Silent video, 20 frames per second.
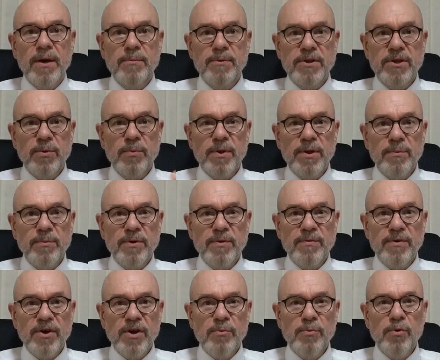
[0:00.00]

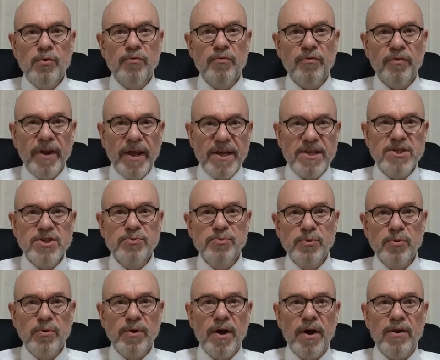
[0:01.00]
We've got a more
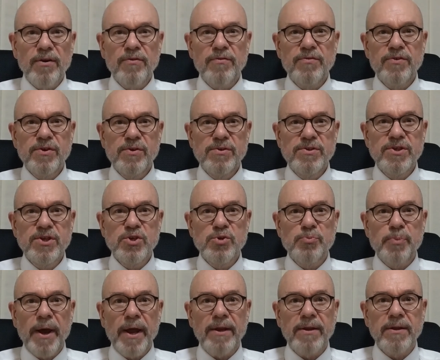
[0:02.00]
flexible kind of usage
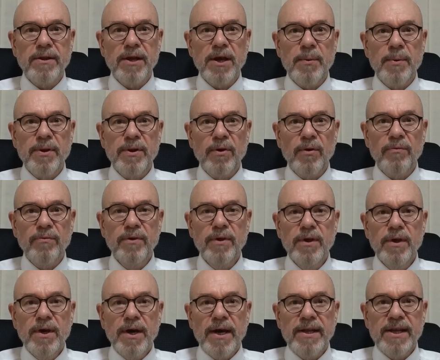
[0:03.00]
pattern going on,
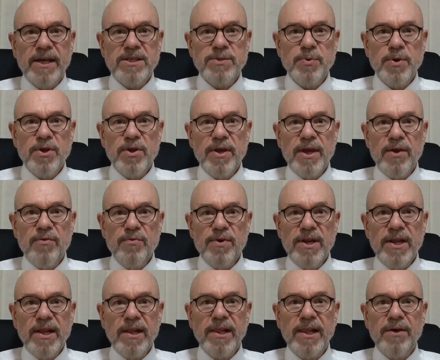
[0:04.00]
and that's where you can get
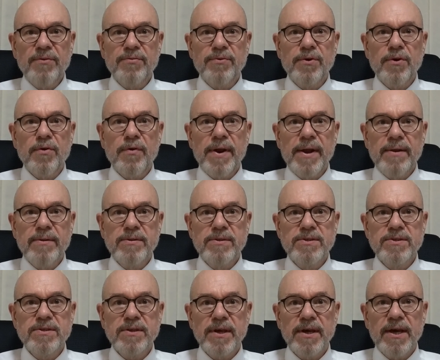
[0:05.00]
really clever
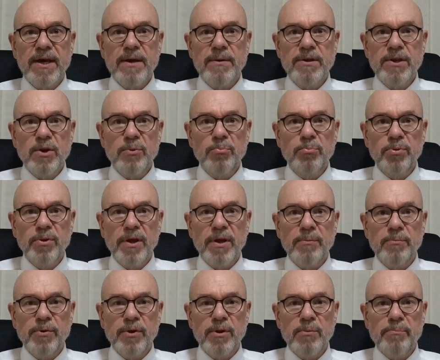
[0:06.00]
around
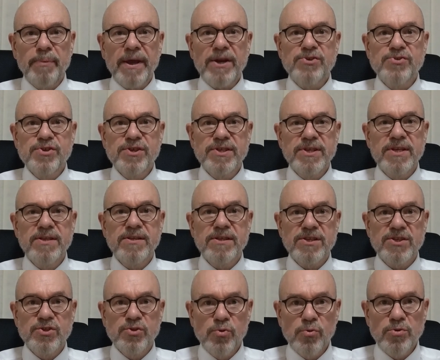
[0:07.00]
putting batteries in to
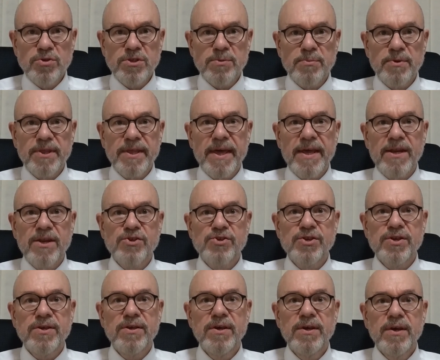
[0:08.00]
store some of the
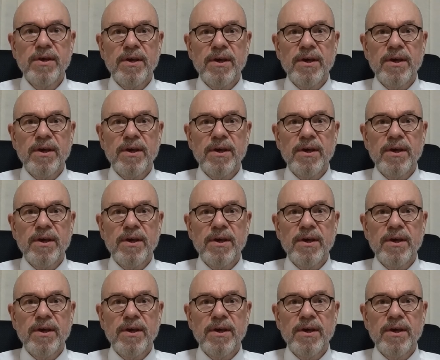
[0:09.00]
energy,